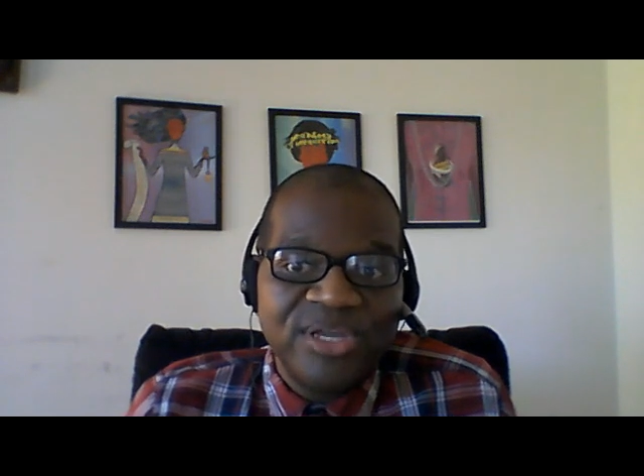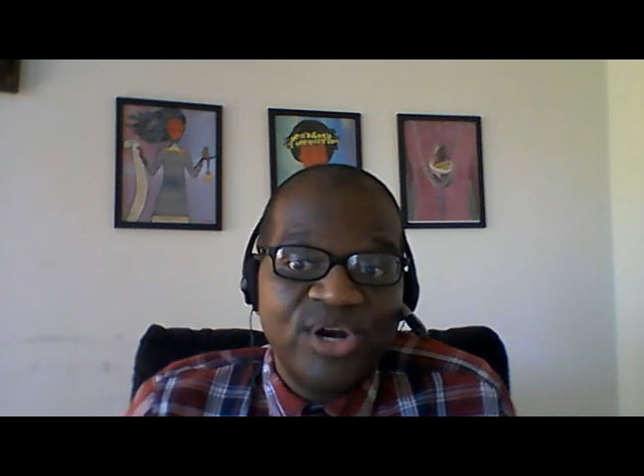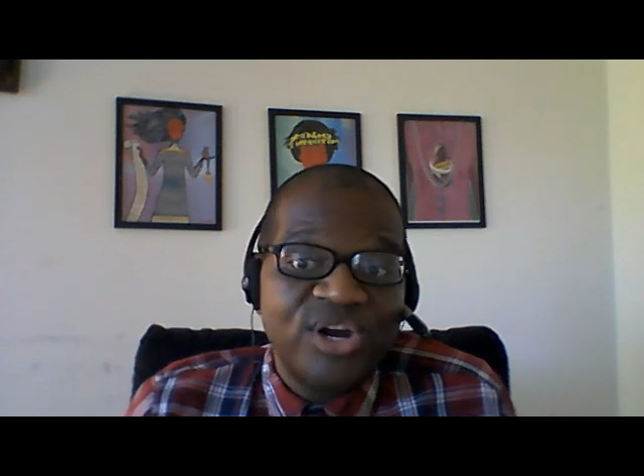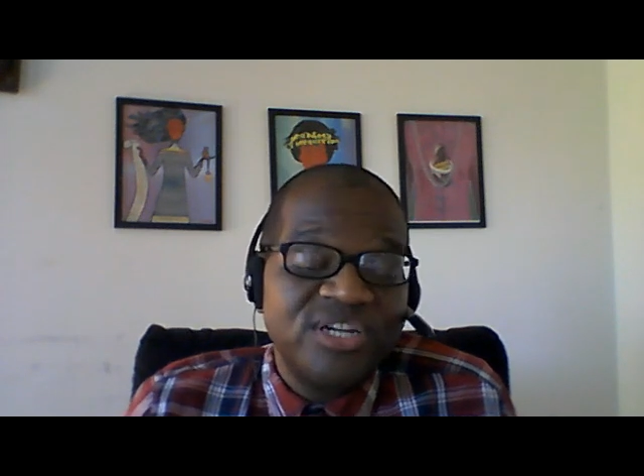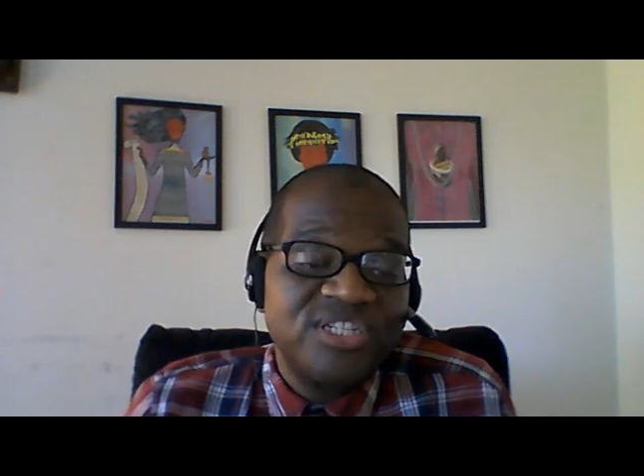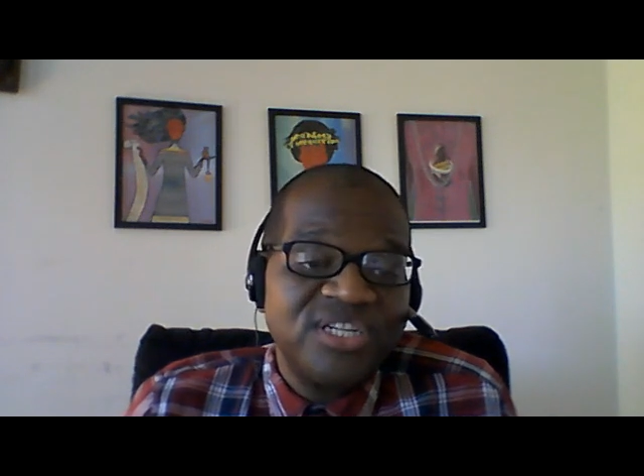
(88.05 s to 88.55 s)
There
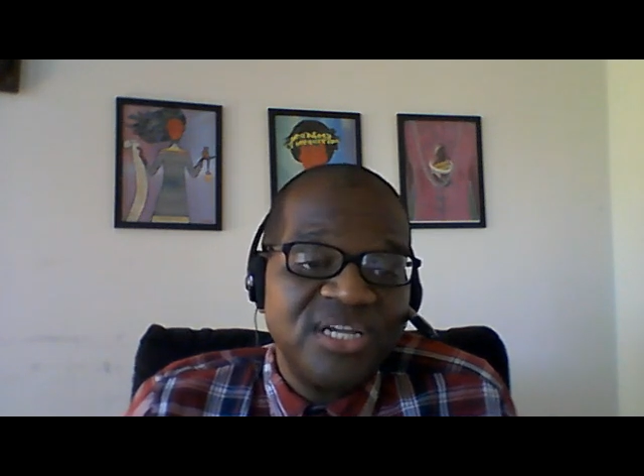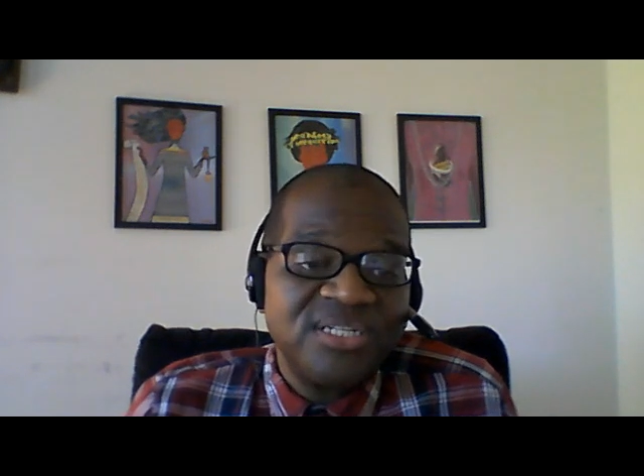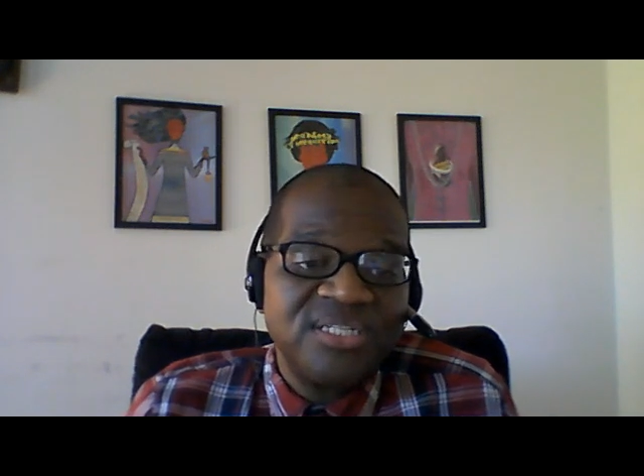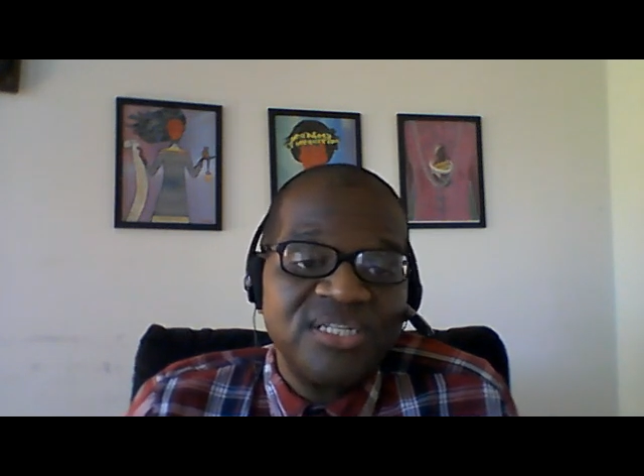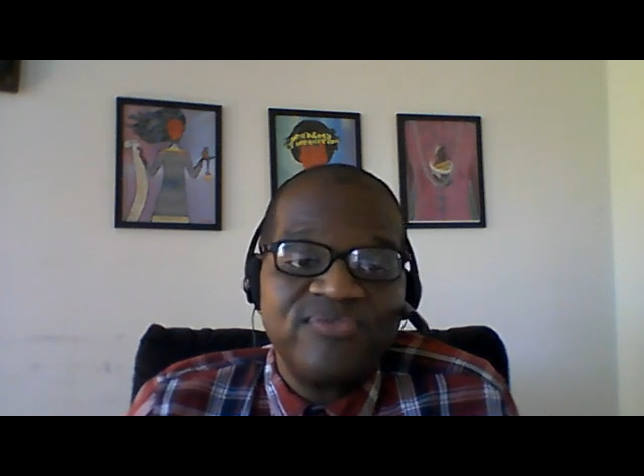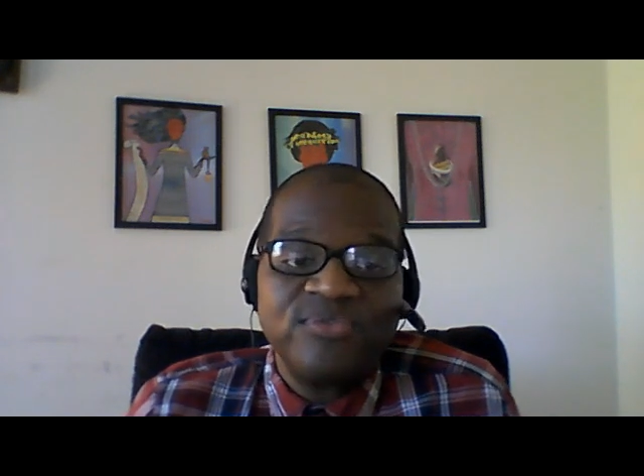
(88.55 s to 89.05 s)
are
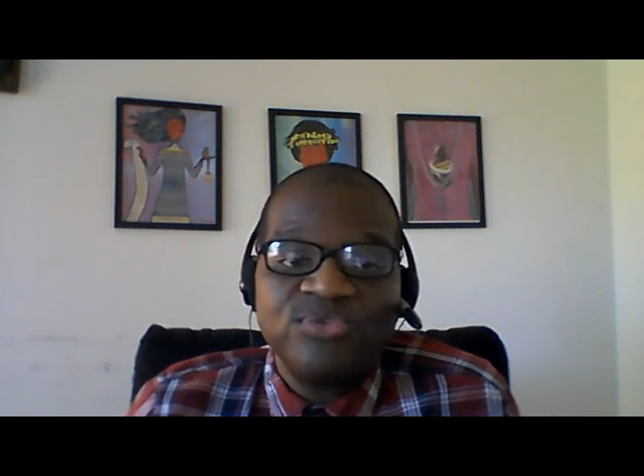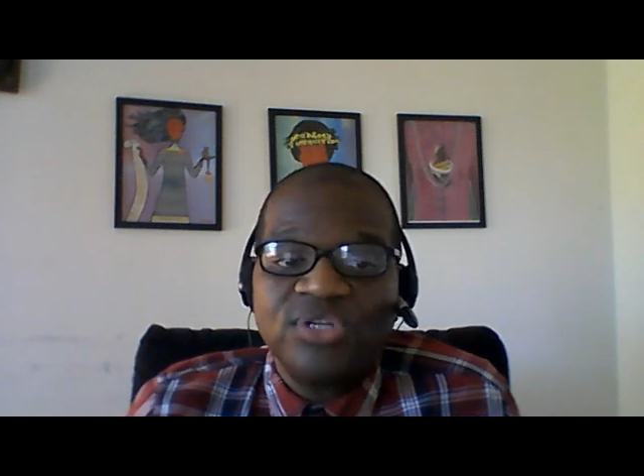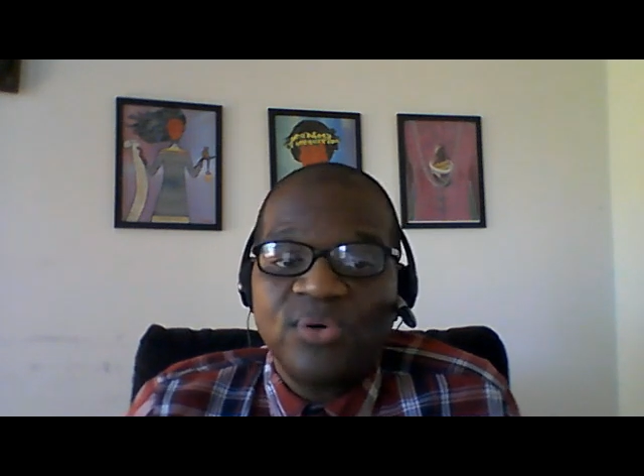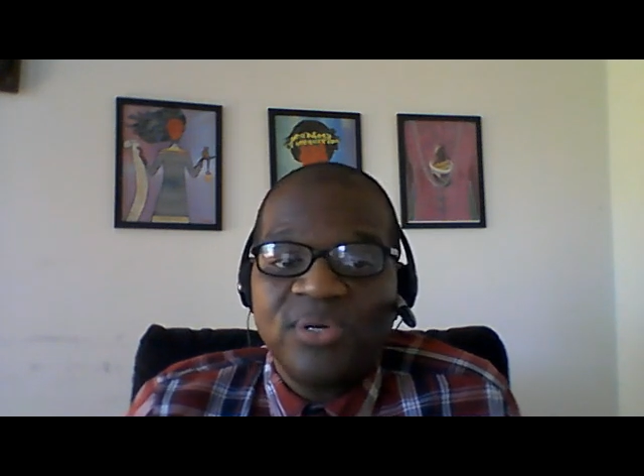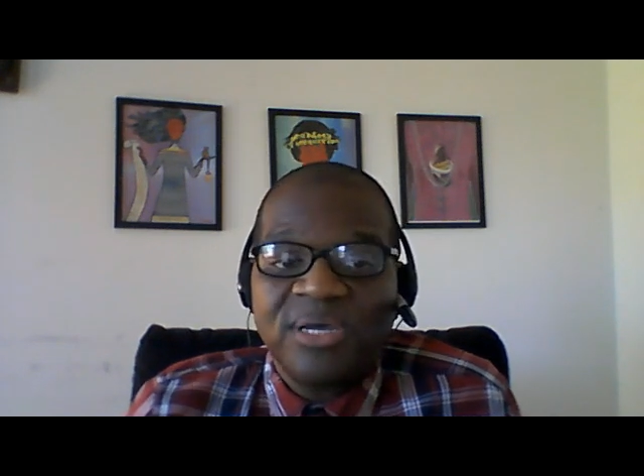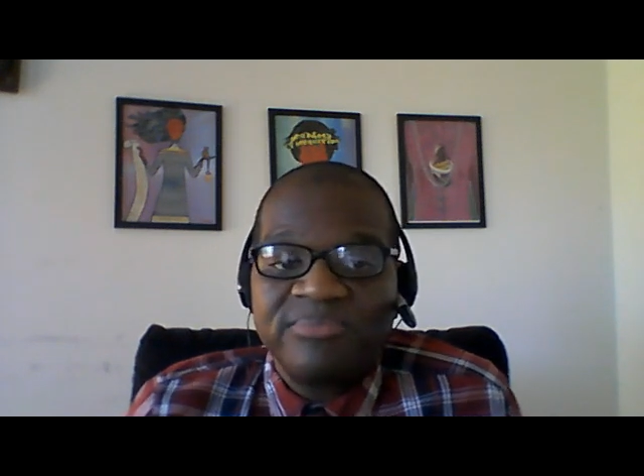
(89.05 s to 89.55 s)
exchanges if you
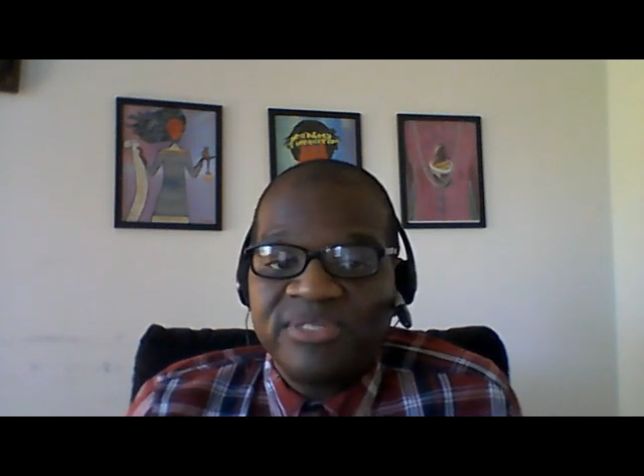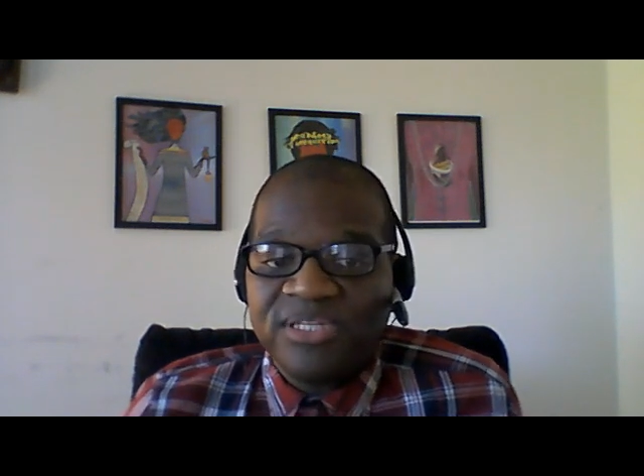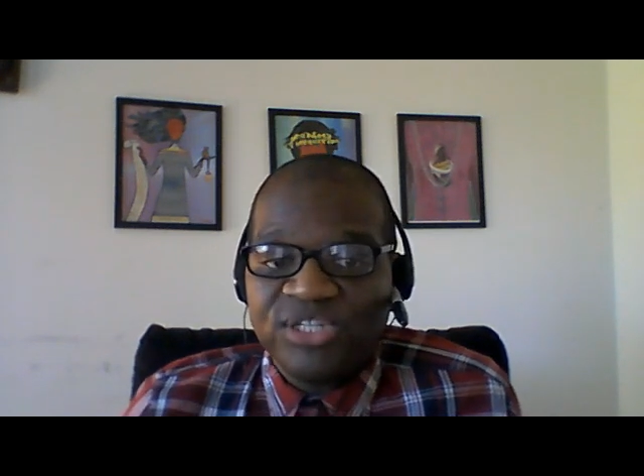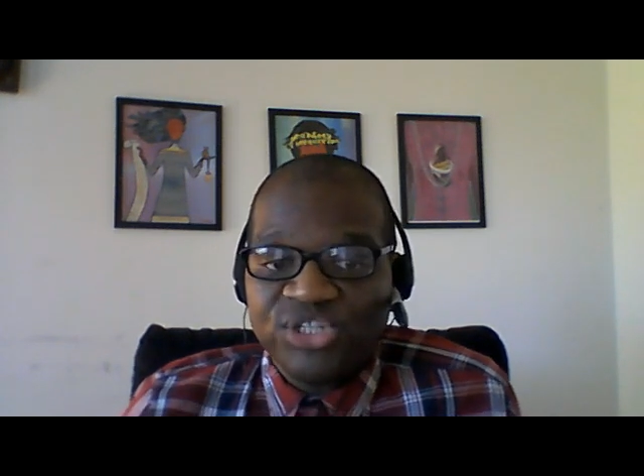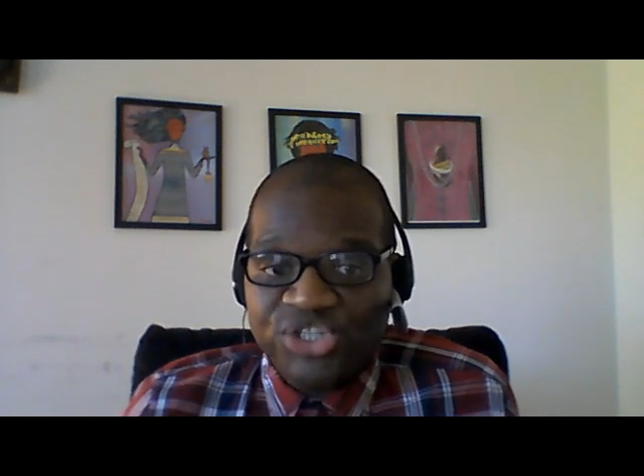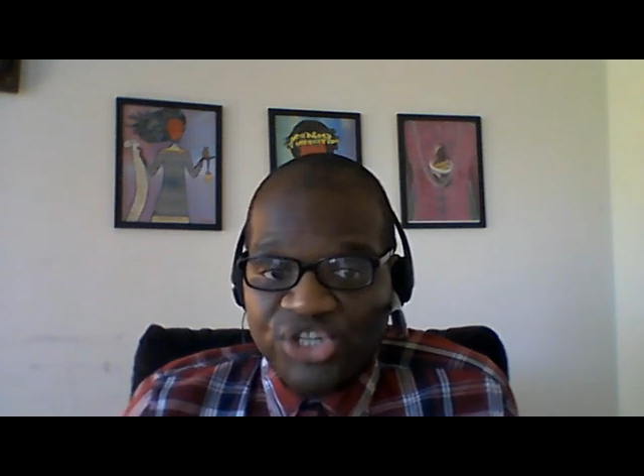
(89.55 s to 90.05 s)
don't come see
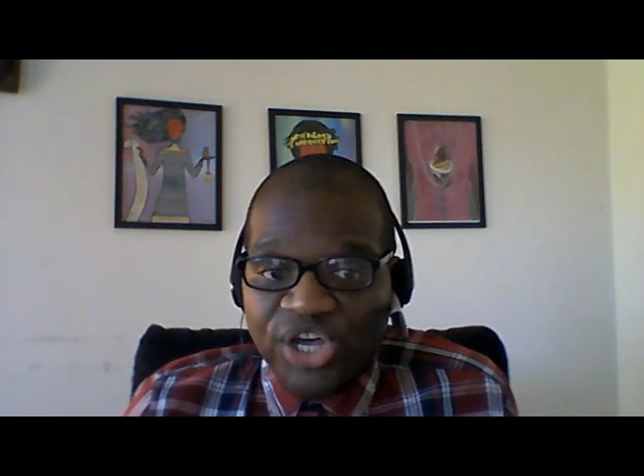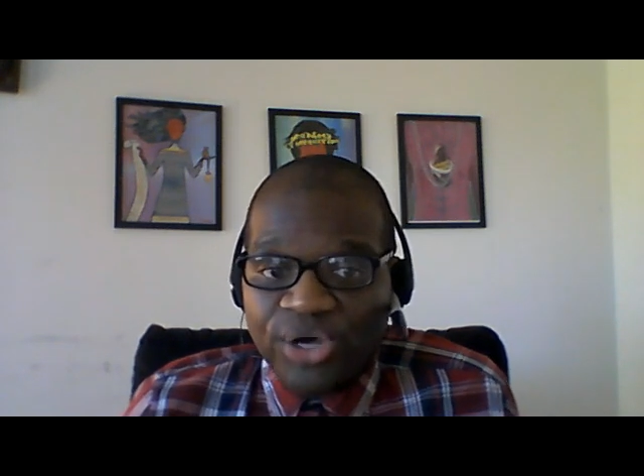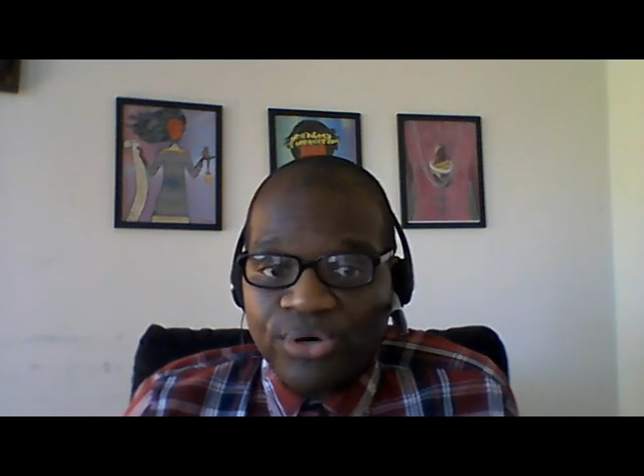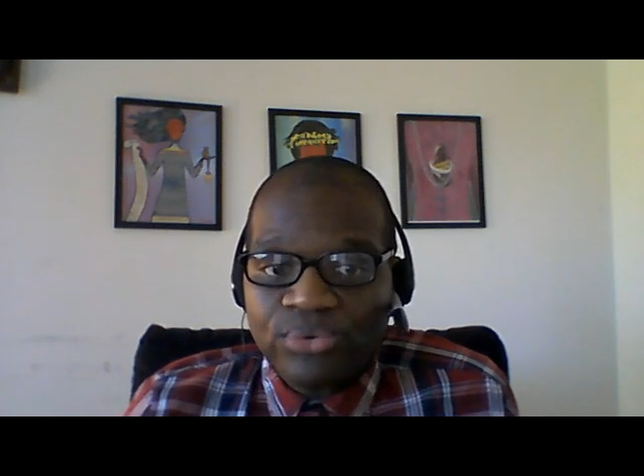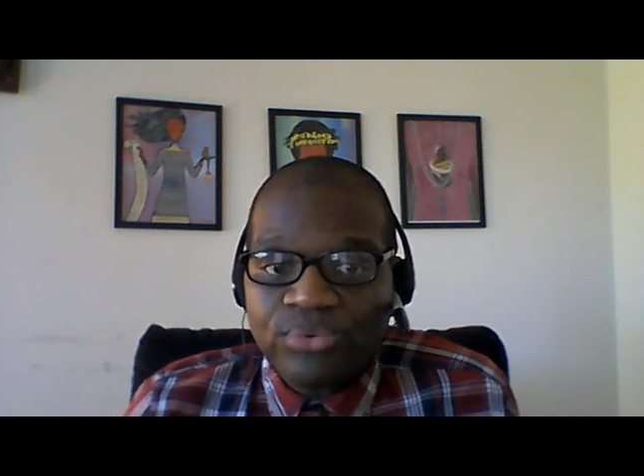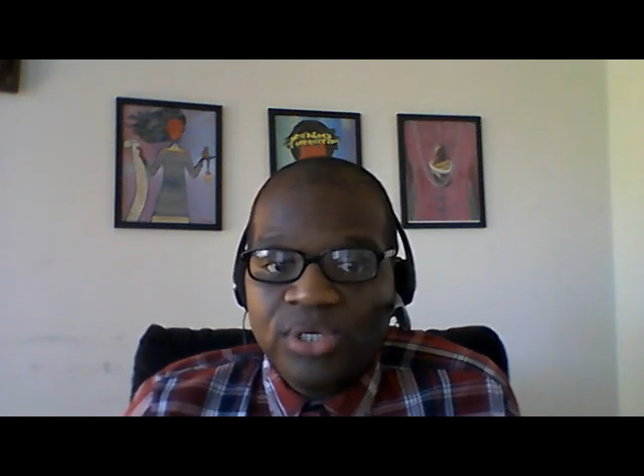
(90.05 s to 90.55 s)
the
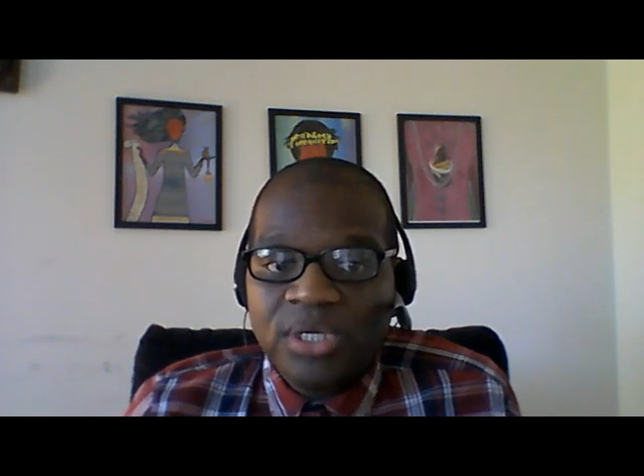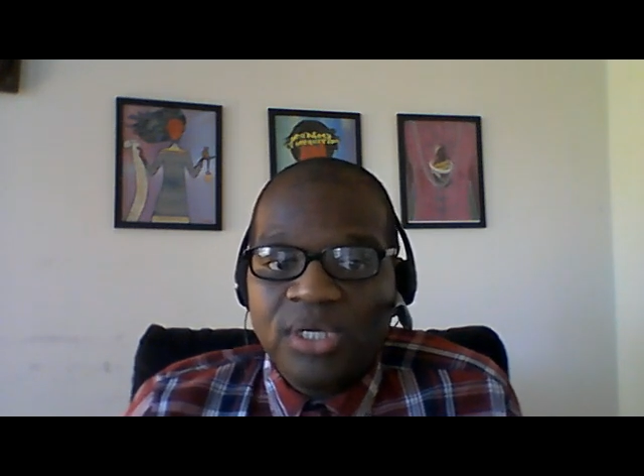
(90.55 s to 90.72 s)
show